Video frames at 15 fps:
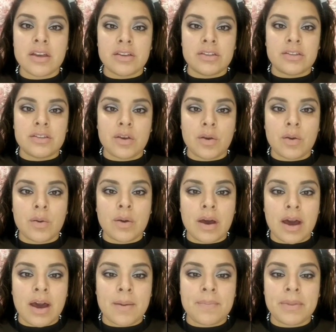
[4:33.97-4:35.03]
So
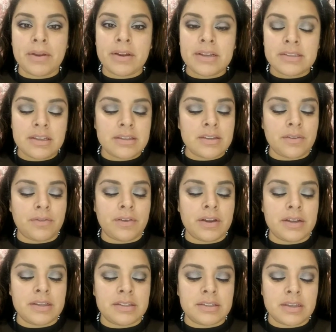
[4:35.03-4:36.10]
there is a
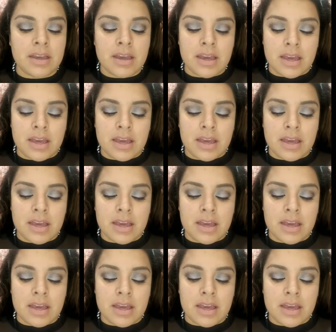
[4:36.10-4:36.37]
difference